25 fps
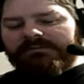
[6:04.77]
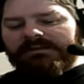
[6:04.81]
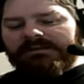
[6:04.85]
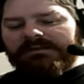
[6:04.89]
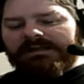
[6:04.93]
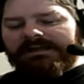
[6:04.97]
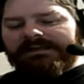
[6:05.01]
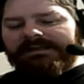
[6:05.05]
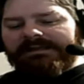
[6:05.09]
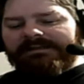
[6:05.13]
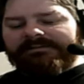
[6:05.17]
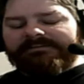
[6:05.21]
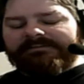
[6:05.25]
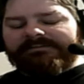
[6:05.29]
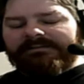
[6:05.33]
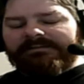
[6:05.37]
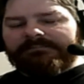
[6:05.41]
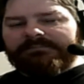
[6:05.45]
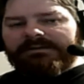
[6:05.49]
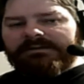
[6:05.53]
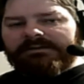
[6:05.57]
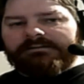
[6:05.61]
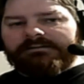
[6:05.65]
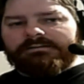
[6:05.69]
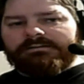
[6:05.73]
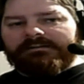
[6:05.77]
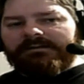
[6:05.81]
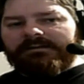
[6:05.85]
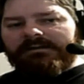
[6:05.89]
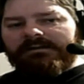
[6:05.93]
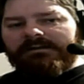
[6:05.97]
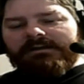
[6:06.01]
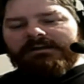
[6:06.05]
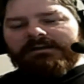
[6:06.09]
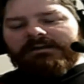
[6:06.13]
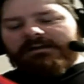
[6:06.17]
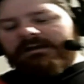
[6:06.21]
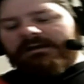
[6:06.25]
I
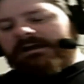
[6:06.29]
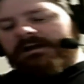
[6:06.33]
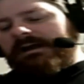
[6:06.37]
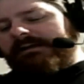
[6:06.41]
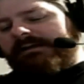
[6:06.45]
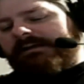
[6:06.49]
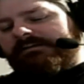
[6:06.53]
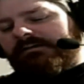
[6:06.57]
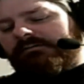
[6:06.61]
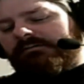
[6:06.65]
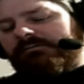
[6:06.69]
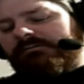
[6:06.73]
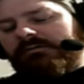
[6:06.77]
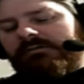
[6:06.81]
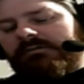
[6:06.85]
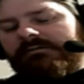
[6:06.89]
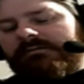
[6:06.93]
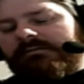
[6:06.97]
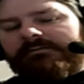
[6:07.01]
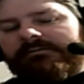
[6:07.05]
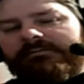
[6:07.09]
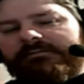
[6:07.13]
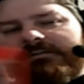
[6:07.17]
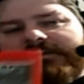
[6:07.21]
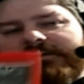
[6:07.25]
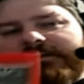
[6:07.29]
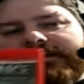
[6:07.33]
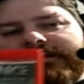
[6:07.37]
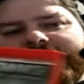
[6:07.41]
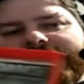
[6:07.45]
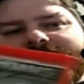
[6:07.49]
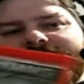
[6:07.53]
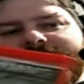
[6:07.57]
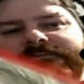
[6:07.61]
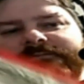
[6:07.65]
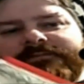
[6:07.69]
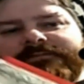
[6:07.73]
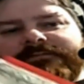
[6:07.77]
don't know
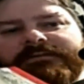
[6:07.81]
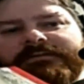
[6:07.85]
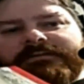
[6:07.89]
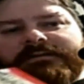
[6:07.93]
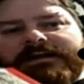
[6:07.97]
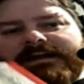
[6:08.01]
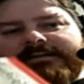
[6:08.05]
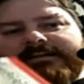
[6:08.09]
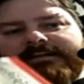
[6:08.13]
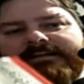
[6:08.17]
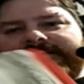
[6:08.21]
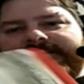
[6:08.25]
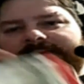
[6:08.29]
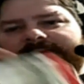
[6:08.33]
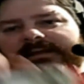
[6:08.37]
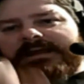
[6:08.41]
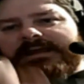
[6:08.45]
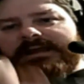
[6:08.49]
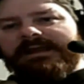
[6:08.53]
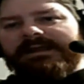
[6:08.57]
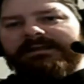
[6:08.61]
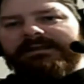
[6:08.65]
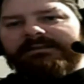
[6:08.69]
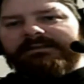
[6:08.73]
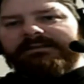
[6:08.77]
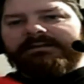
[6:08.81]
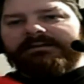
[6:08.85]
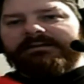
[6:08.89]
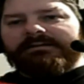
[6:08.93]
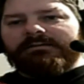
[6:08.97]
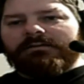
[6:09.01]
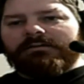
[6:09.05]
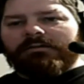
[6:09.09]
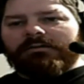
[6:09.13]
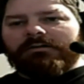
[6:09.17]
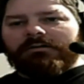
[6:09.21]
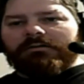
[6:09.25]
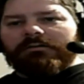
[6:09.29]
if they're actually alien
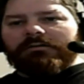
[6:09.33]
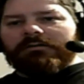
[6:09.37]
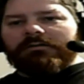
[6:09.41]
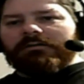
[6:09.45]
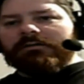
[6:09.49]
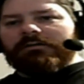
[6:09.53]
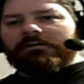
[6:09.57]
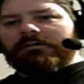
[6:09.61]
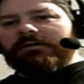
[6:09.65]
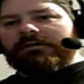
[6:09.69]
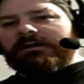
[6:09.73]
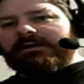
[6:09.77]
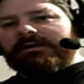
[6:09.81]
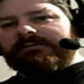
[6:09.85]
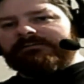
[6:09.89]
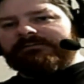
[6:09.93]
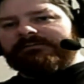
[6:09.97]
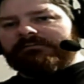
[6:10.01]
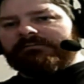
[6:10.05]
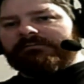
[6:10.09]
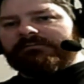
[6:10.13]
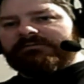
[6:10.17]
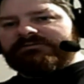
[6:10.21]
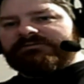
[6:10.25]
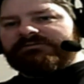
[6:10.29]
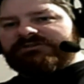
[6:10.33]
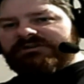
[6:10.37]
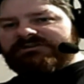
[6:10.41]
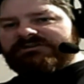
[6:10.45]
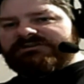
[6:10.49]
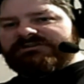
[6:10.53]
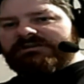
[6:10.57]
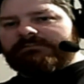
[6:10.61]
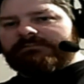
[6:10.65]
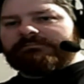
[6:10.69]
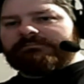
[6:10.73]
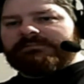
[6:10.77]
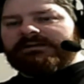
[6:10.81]
or if it was just
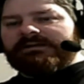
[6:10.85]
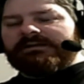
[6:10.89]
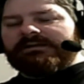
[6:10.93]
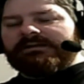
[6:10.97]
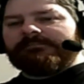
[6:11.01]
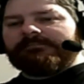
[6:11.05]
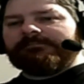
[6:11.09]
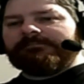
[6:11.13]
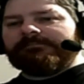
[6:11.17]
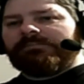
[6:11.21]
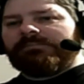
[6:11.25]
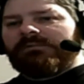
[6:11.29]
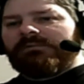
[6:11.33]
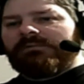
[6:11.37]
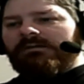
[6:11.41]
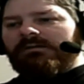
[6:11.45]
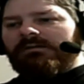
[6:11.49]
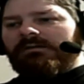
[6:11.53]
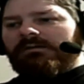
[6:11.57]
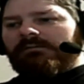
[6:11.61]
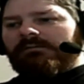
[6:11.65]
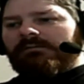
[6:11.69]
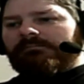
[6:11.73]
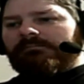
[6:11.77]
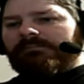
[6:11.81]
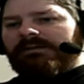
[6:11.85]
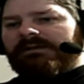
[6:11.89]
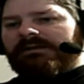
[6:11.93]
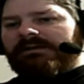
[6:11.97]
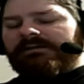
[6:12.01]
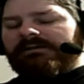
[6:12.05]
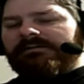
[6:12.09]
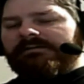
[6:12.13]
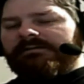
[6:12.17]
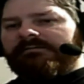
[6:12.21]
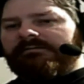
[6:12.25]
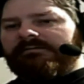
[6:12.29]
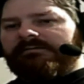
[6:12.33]
something,
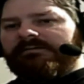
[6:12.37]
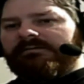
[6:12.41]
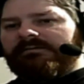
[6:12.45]
because